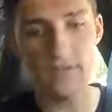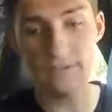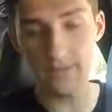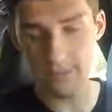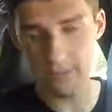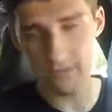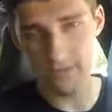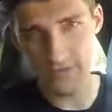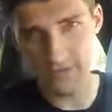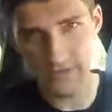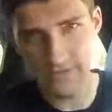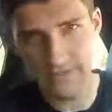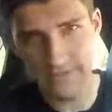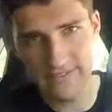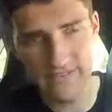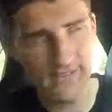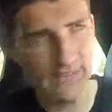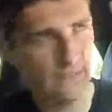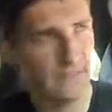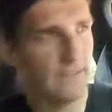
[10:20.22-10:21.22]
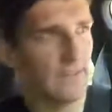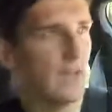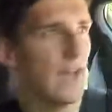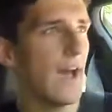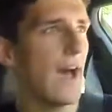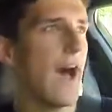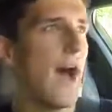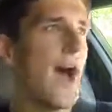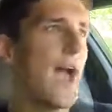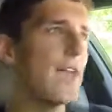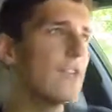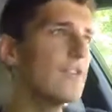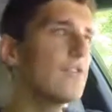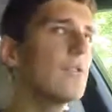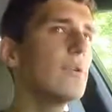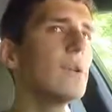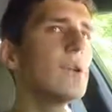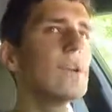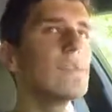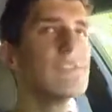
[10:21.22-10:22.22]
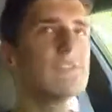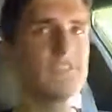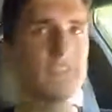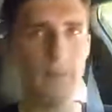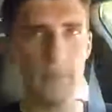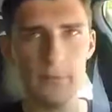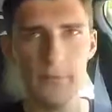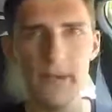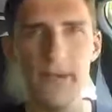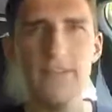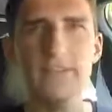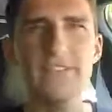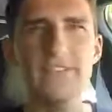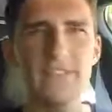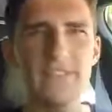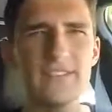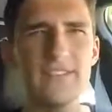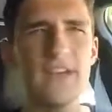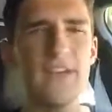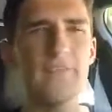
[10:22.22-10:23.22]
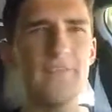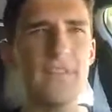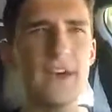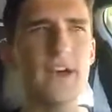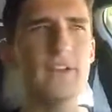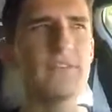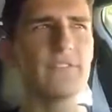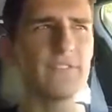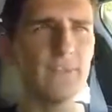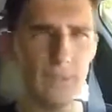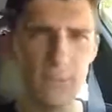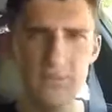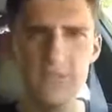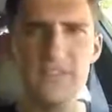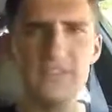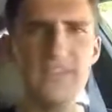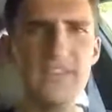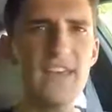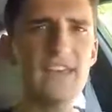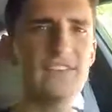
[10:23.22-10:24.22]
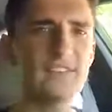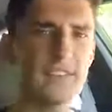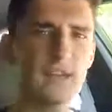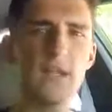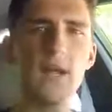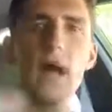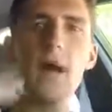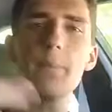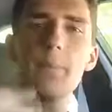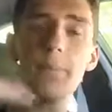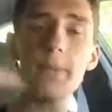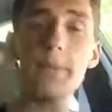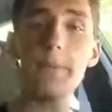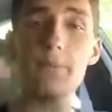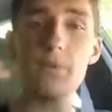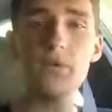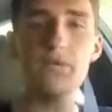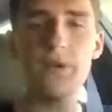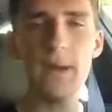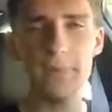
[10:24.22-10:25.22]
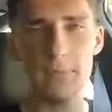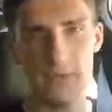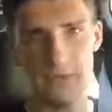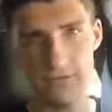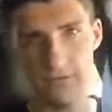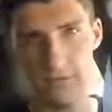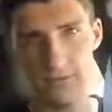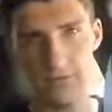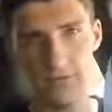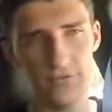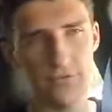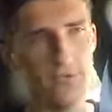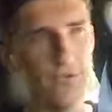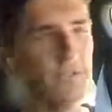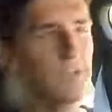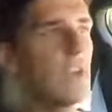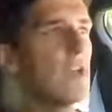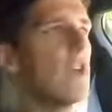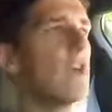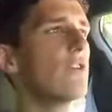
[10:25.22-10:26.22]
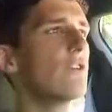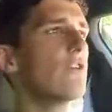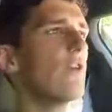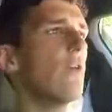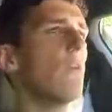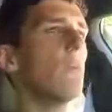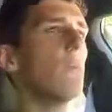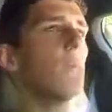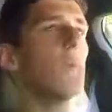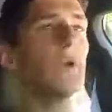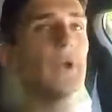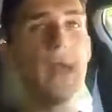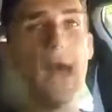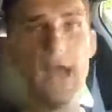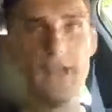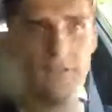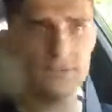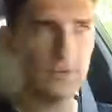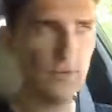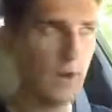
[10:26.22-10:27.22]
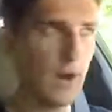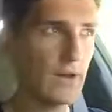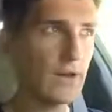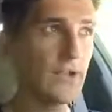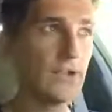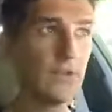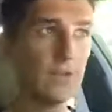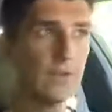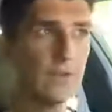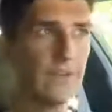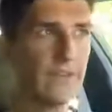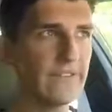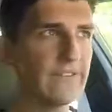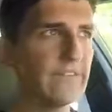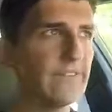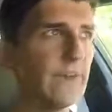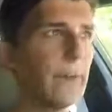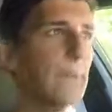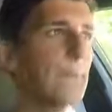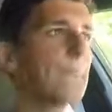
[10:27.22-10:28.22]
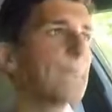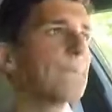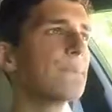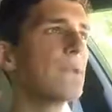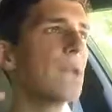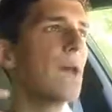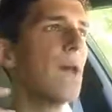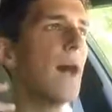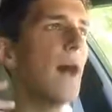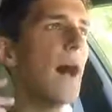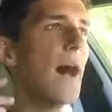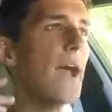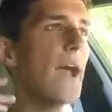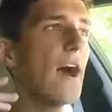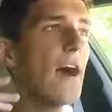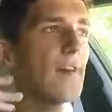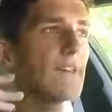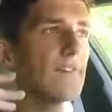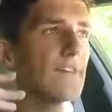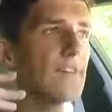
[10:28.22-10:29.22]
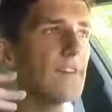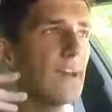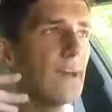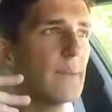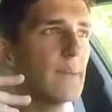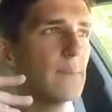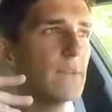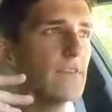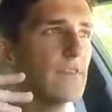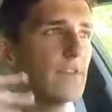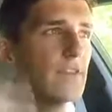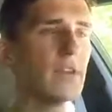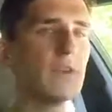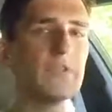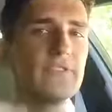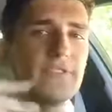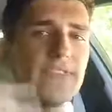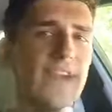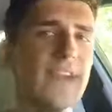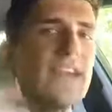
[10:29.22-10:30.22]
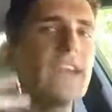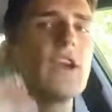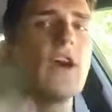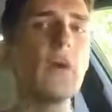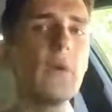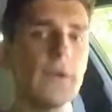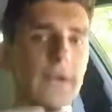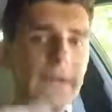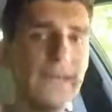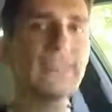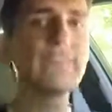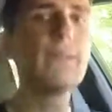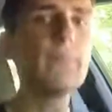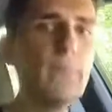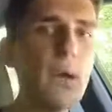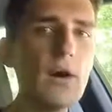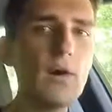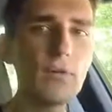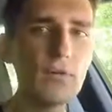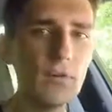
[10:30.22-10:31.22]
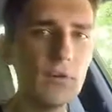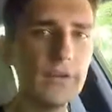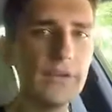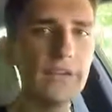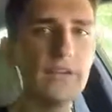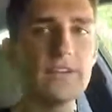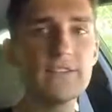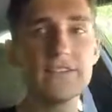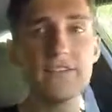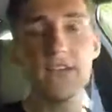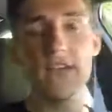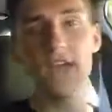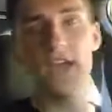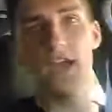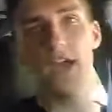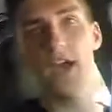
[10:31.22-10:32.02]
some of your listings. I do it on some of my listings and I've found some success. It'll help them move up in search results. So what I do on a new listing, I oftentimes, you know, to get it going, to get the ball rolling, because